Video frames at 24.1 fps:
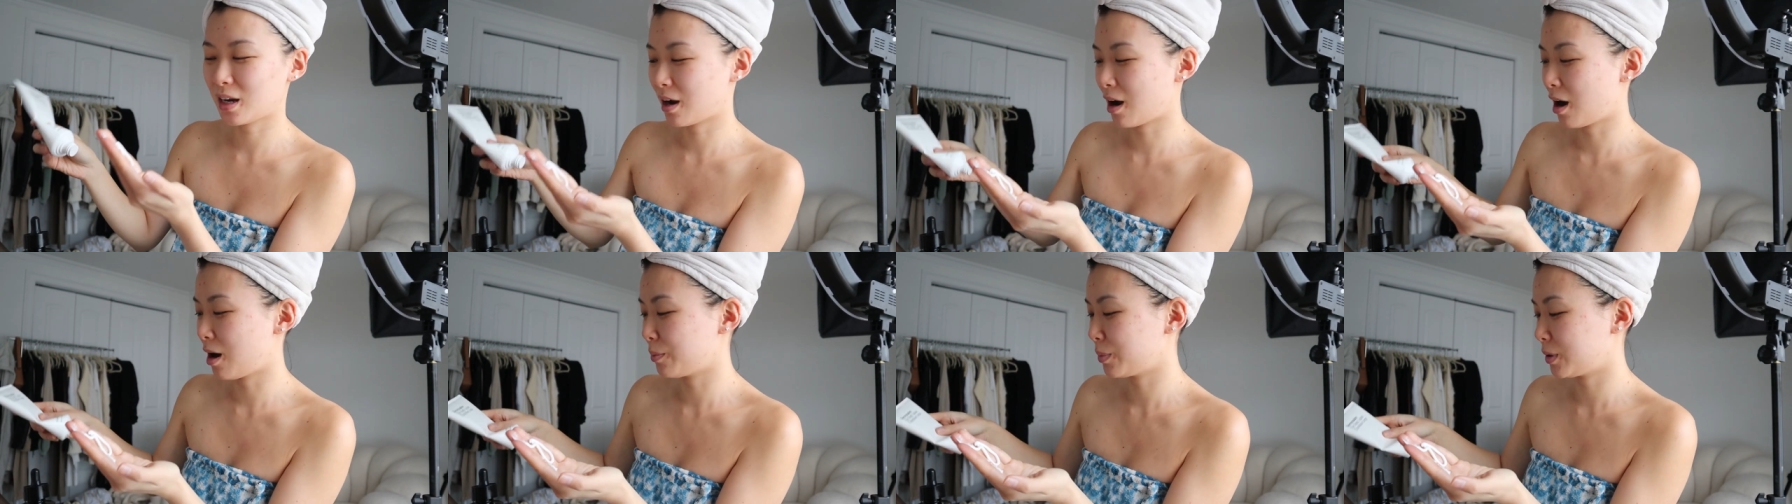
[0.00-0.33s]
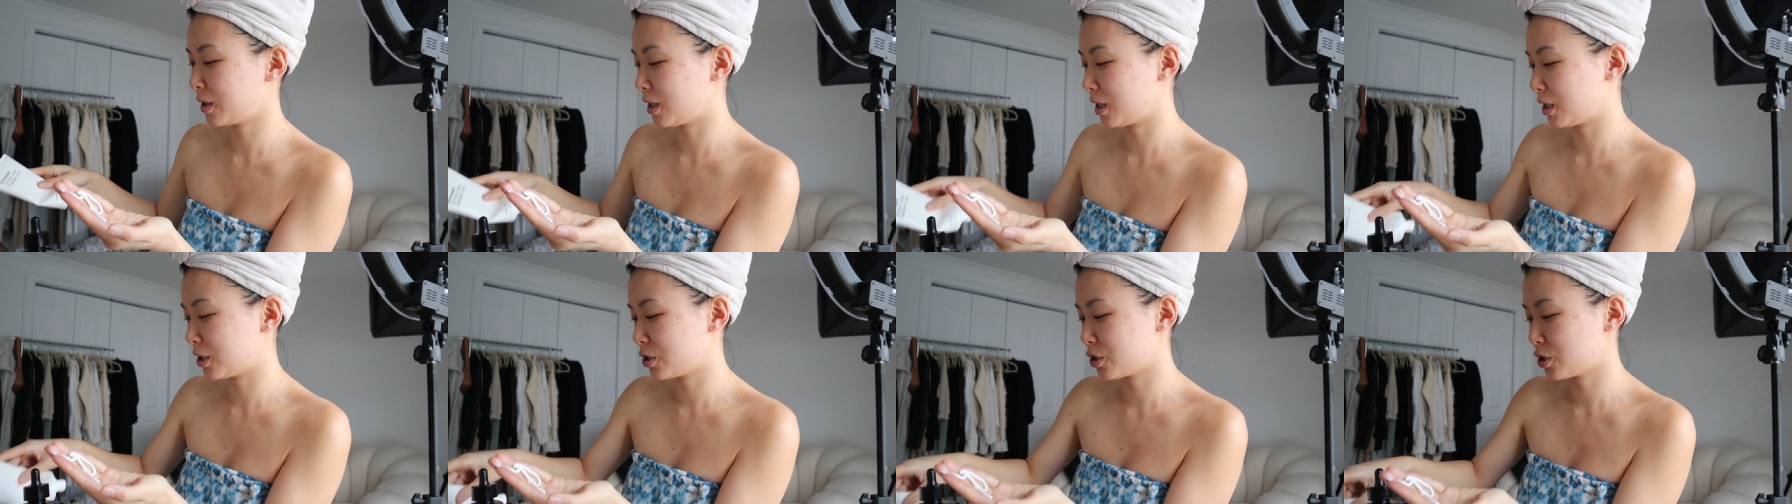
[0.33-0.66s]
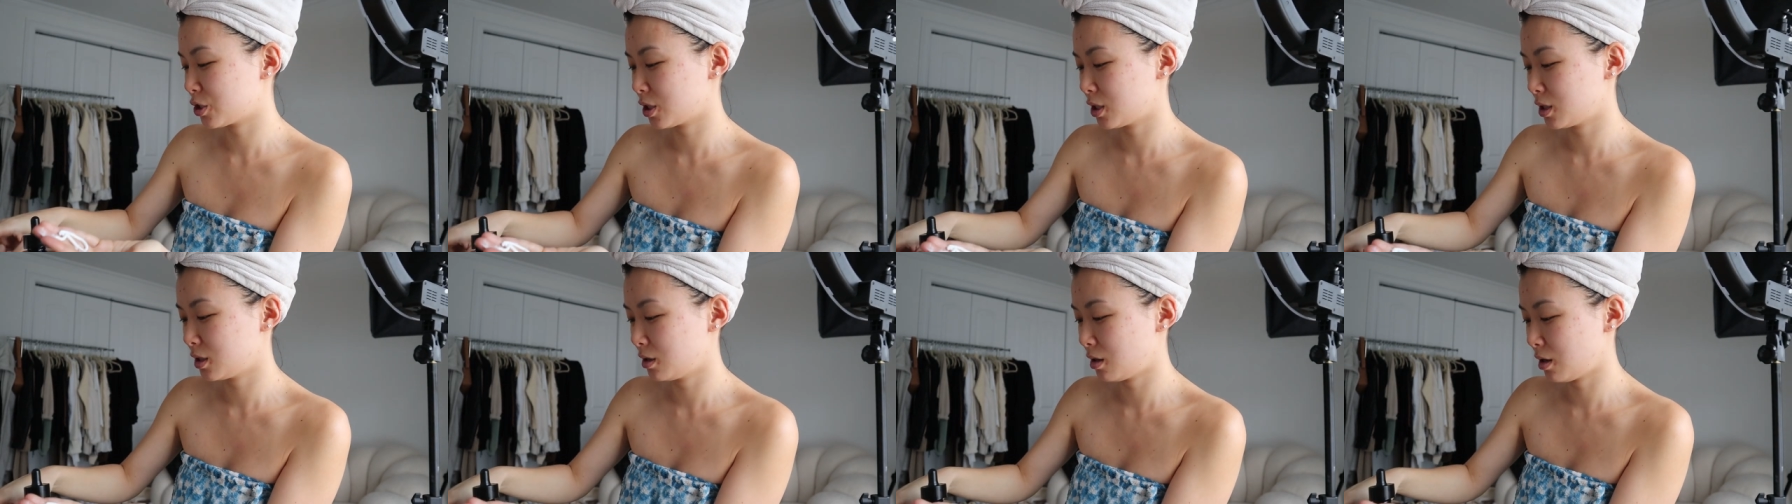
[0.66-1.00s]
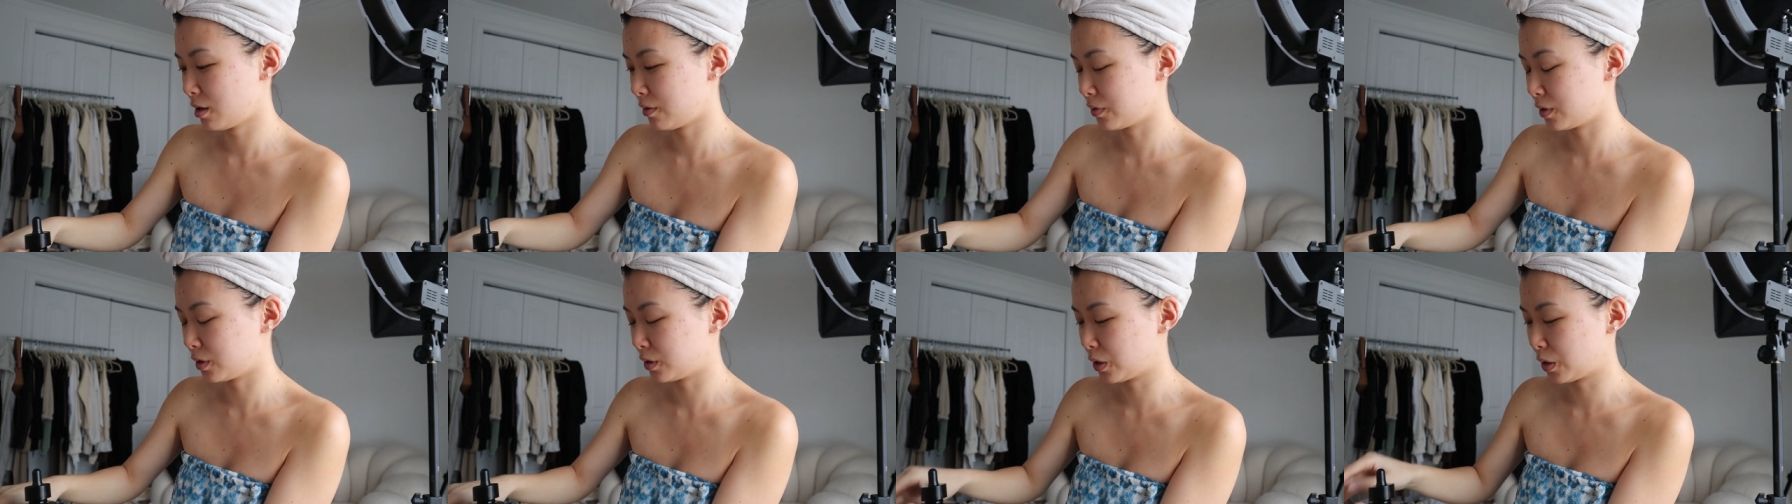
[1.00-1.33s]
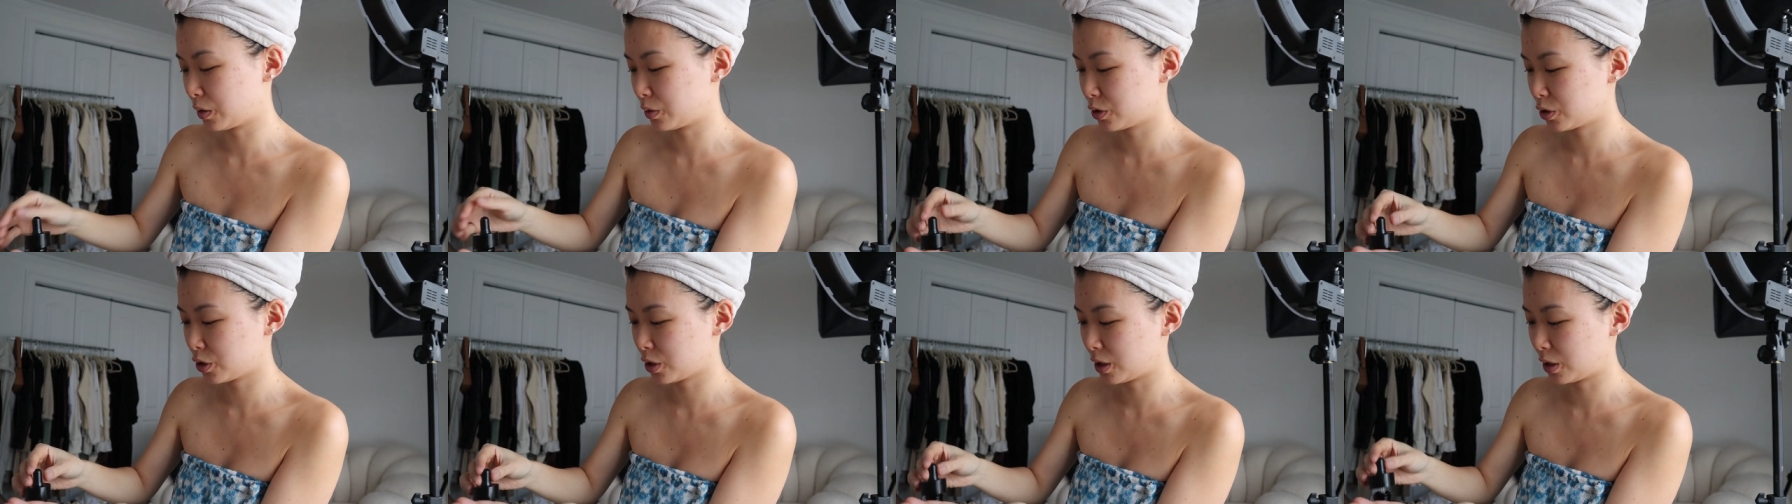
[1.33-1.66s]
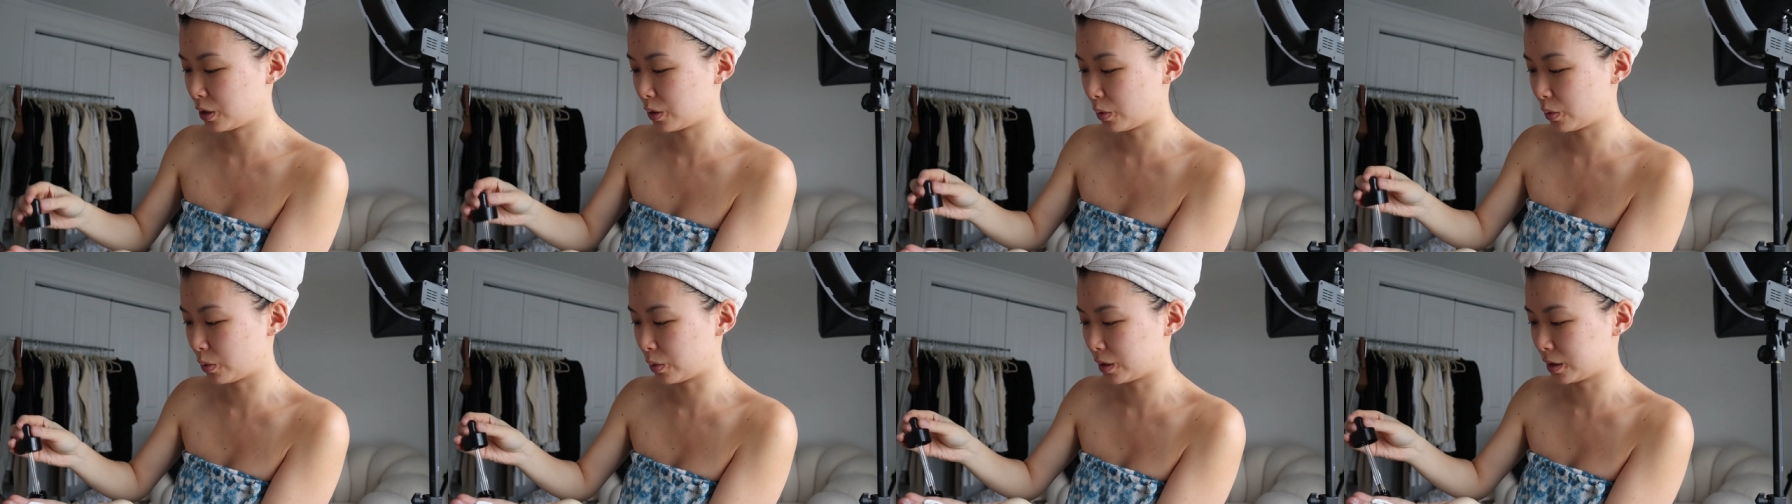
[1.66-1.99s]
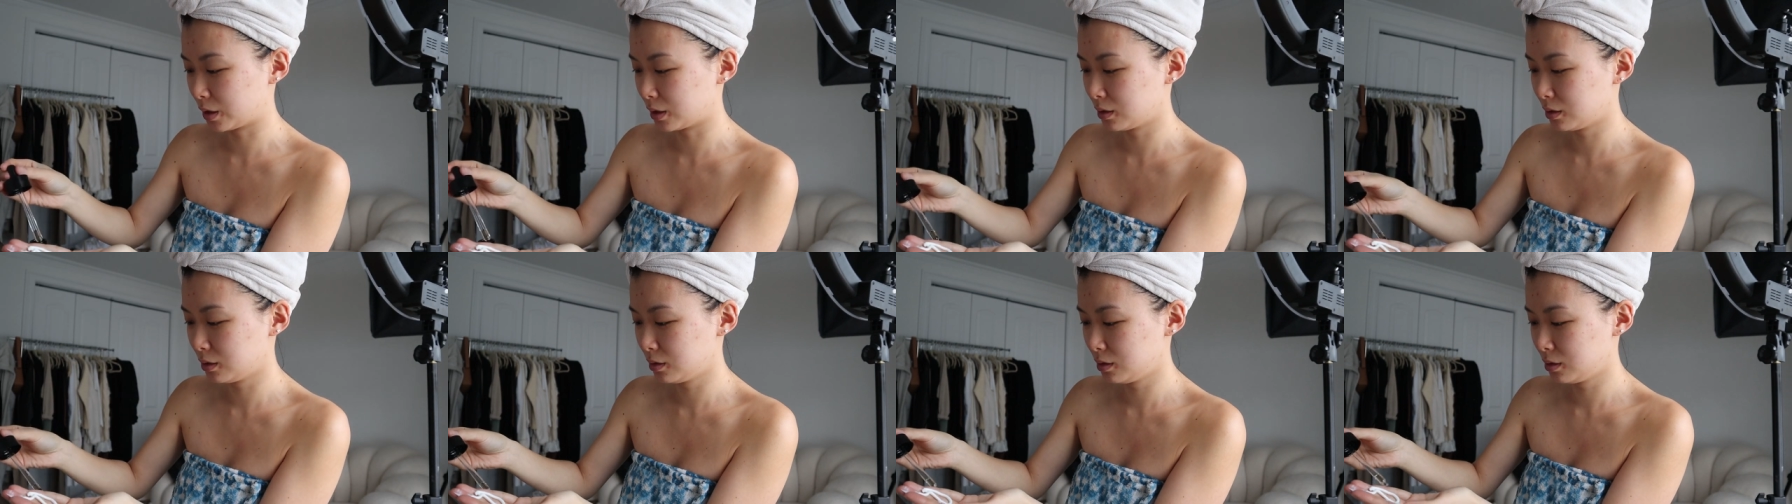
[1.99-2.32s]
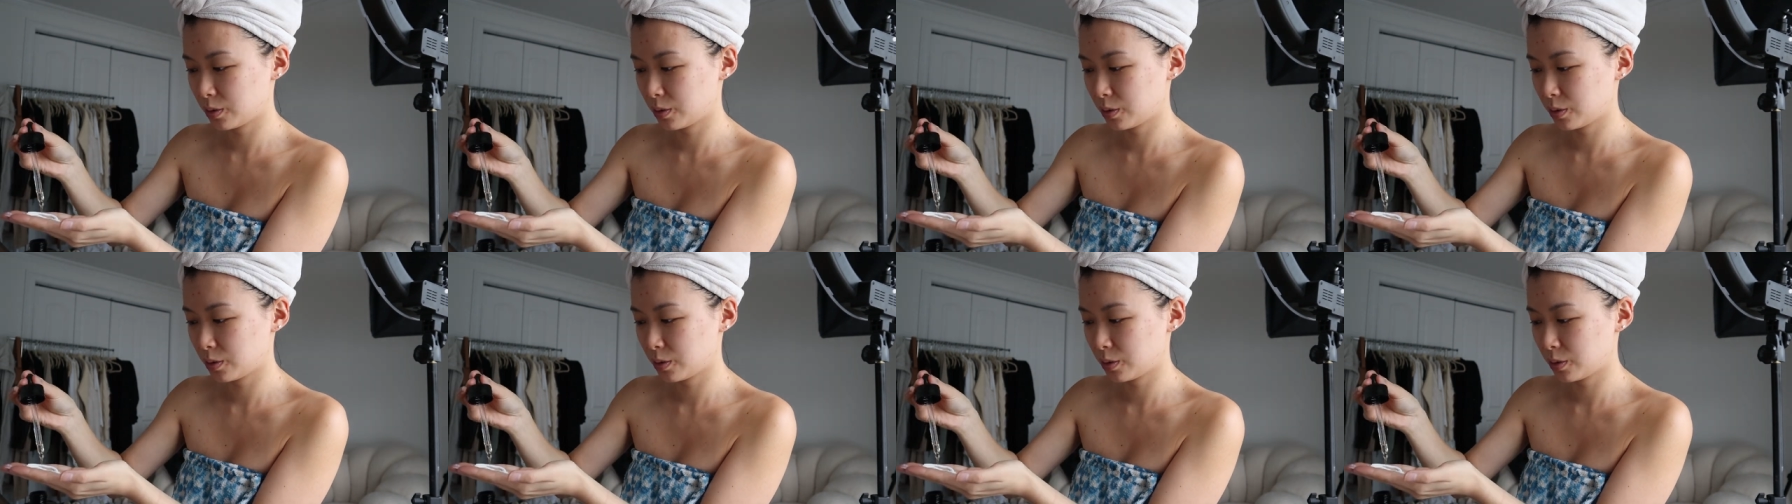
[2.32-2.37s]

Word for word: a combination of the lotion and oil.